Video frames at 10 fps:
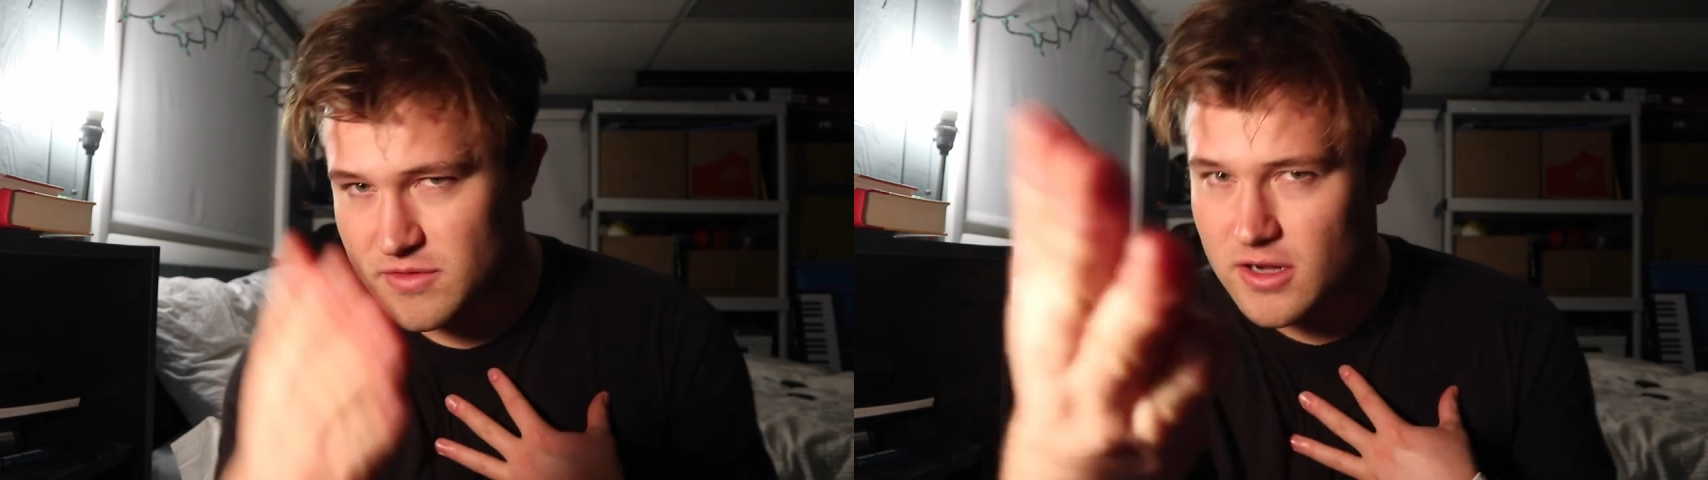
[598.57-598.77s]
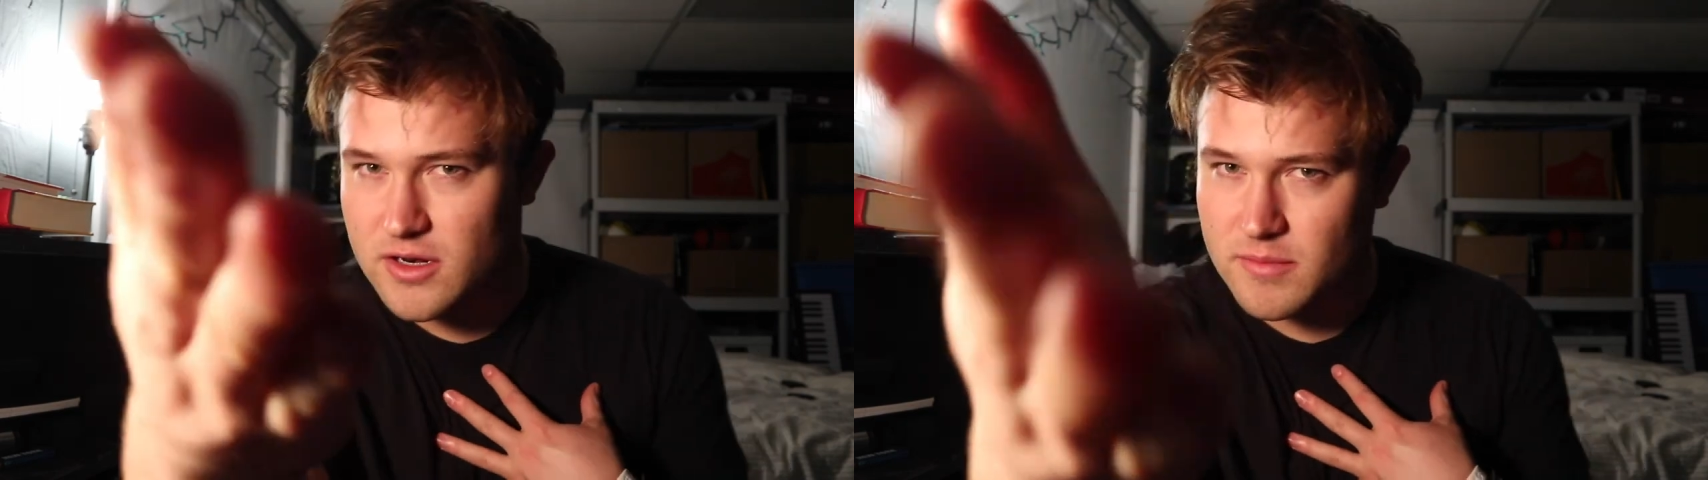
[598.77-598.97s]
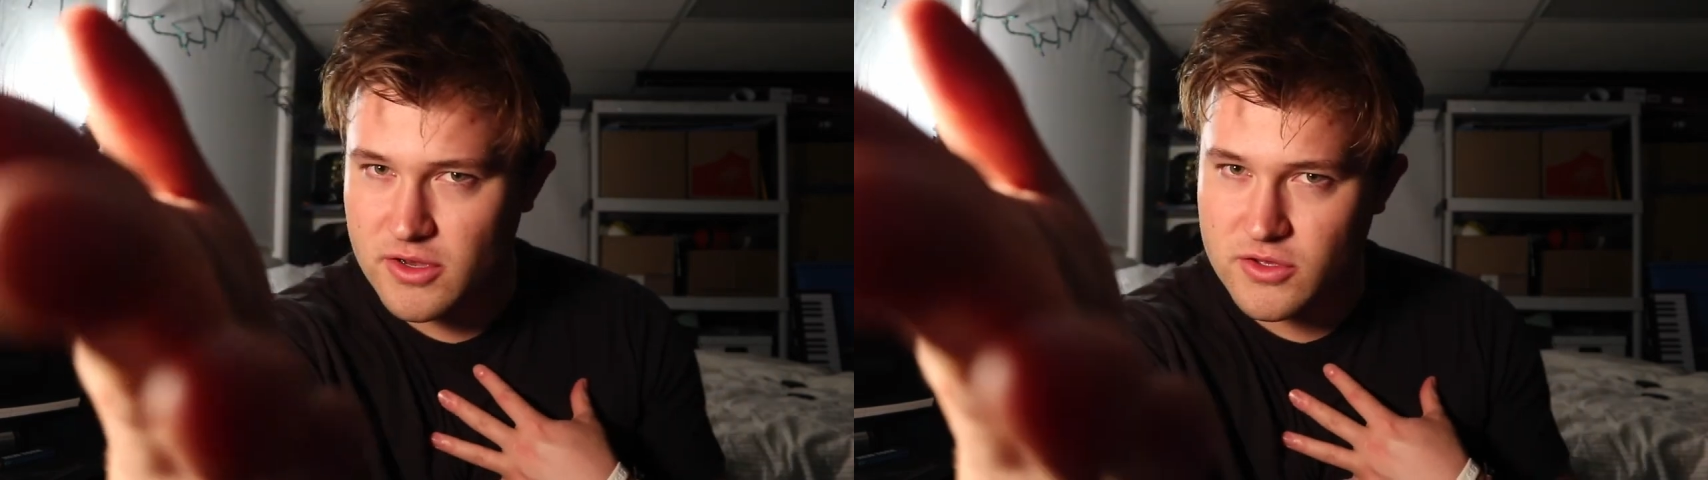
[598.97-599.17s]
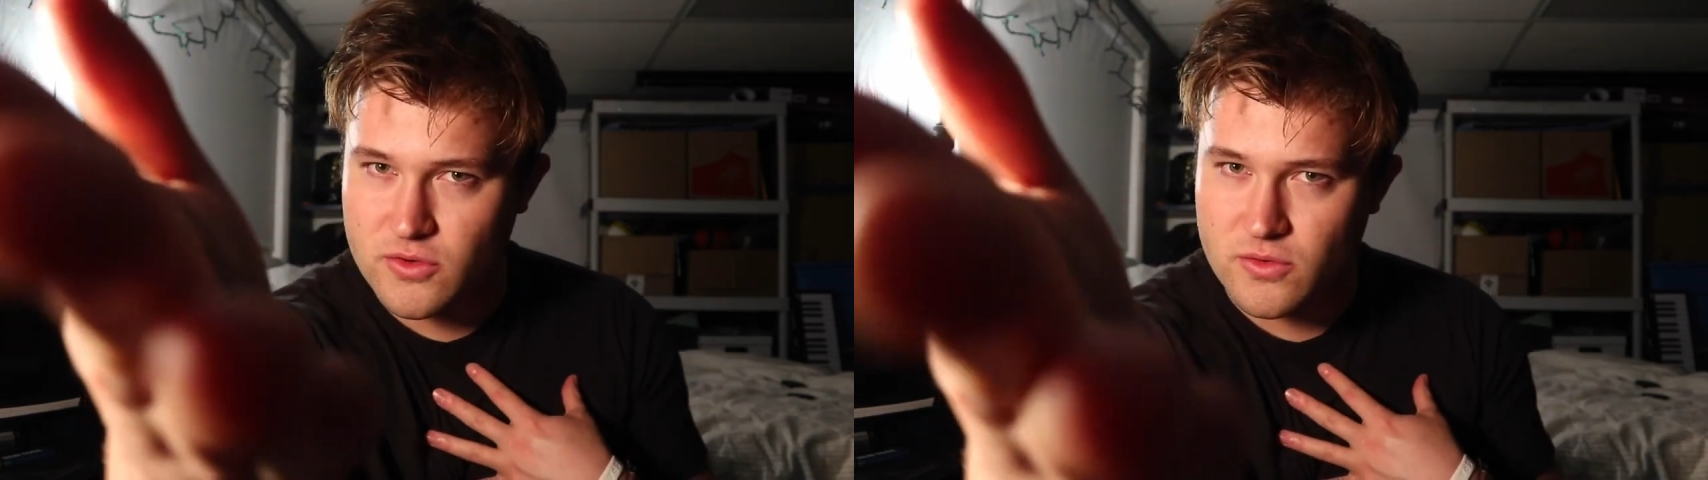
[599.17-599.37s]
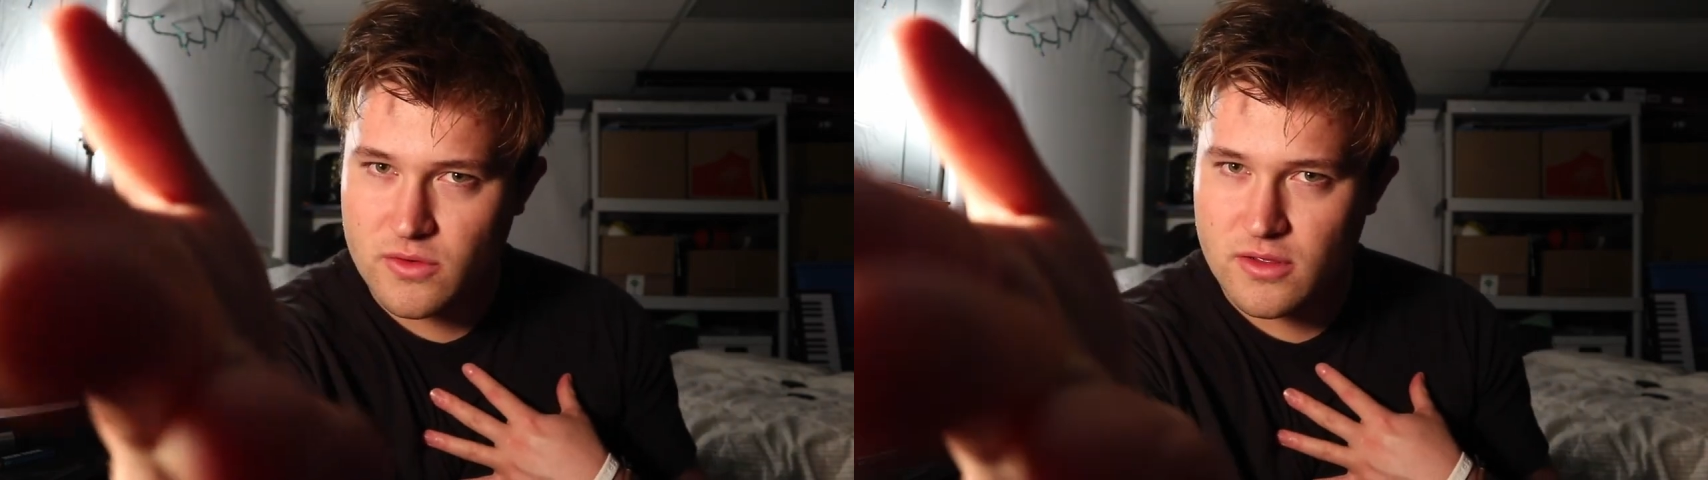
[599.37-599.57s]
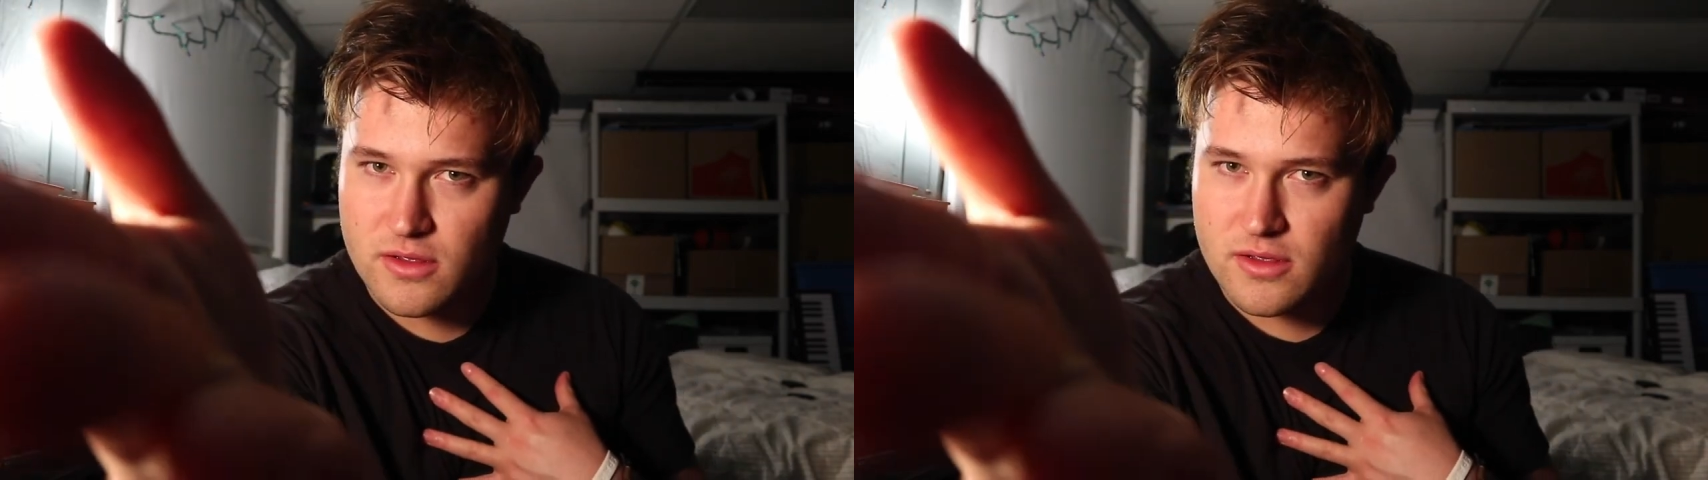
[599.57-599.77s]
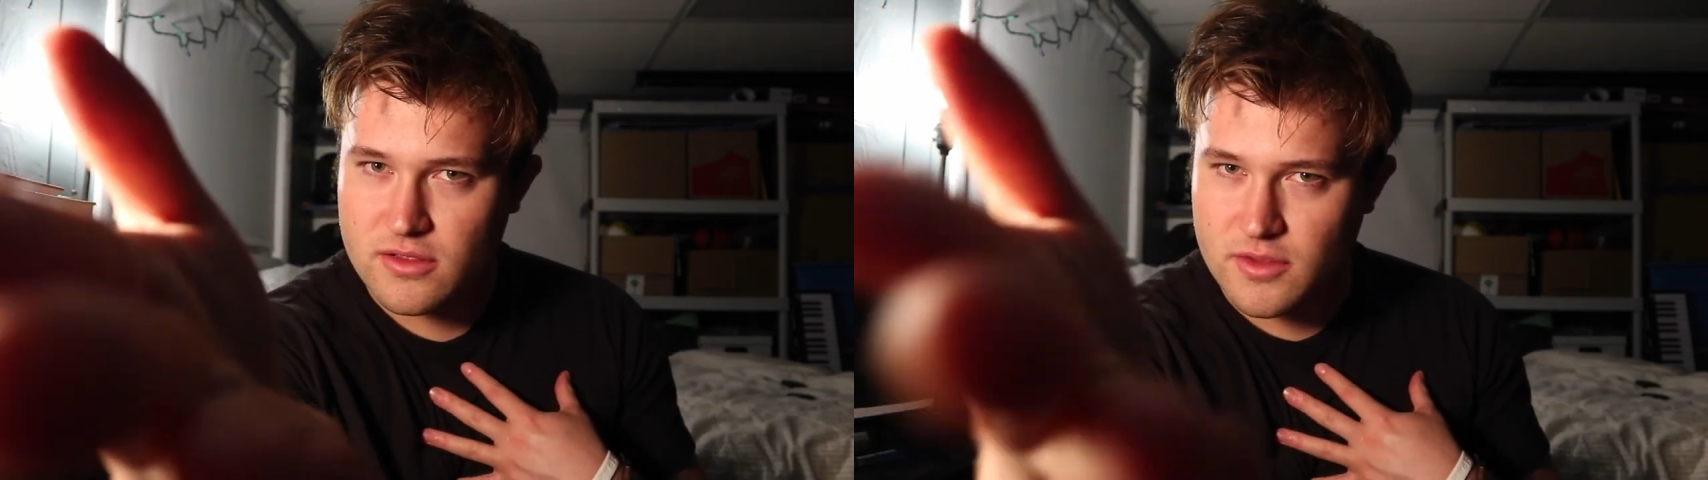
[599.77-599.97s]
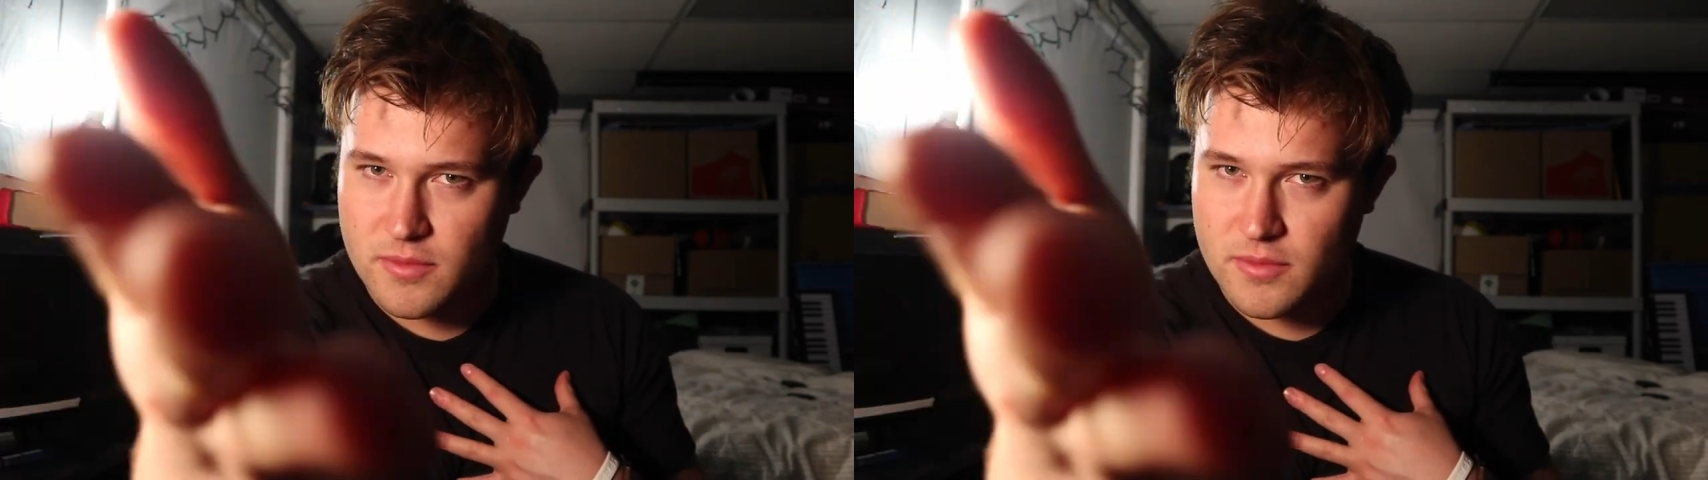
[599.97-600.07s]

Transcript: I'm talking about you, the